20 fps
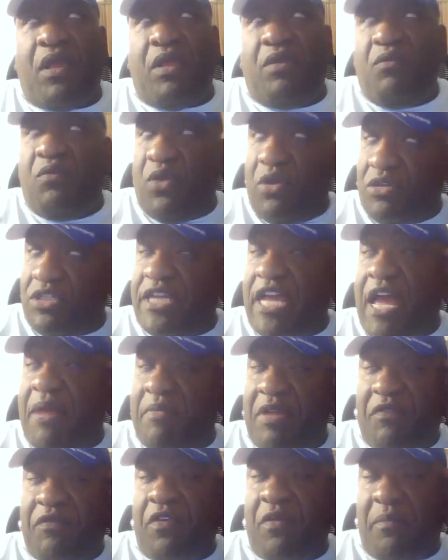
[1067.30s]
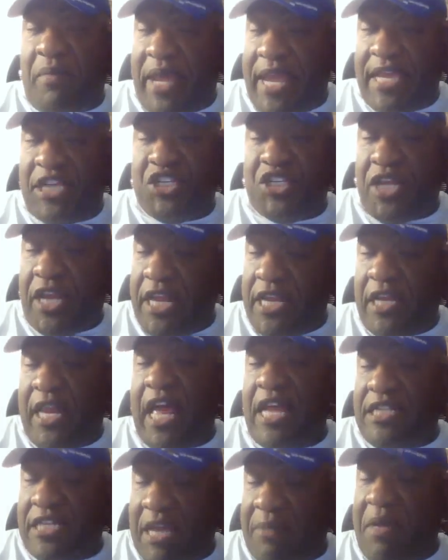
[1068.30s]
real-time information, and a lot
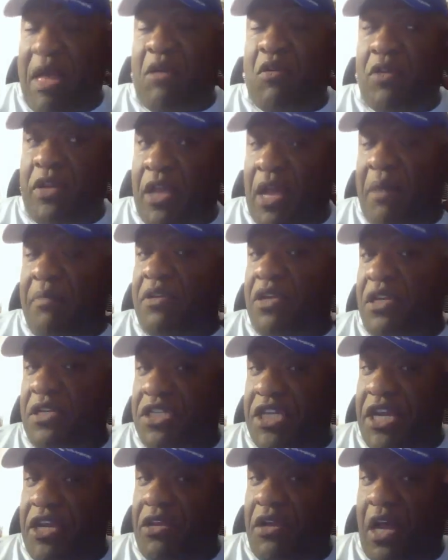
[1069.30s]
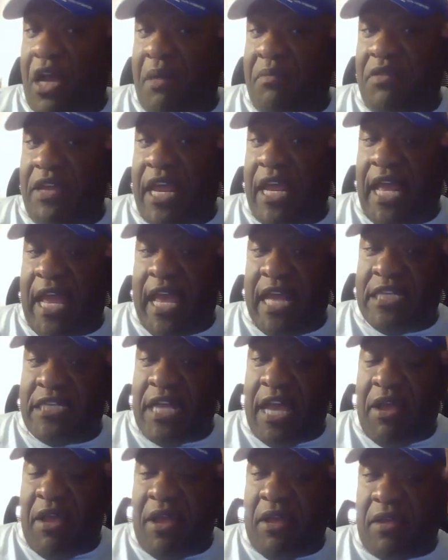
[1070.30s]
of times I'm going to continue to update as
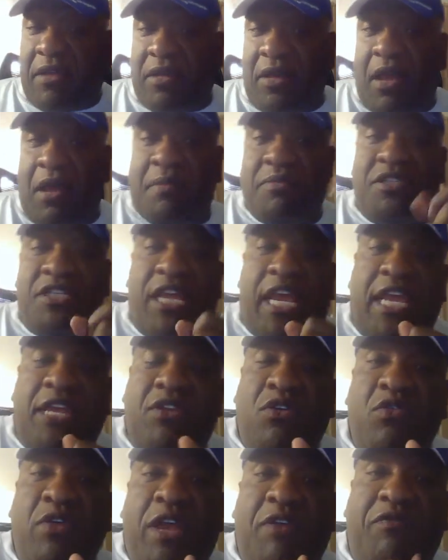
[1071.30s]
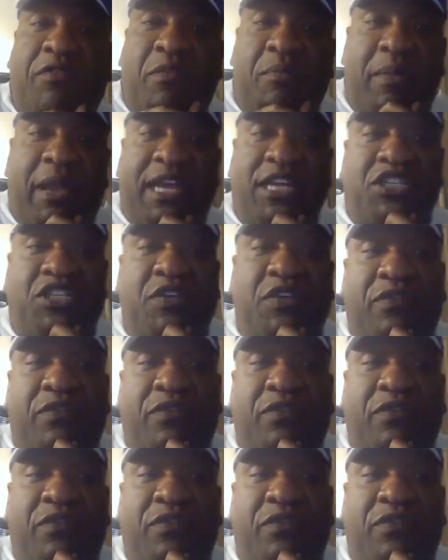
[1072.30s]
I obtain new information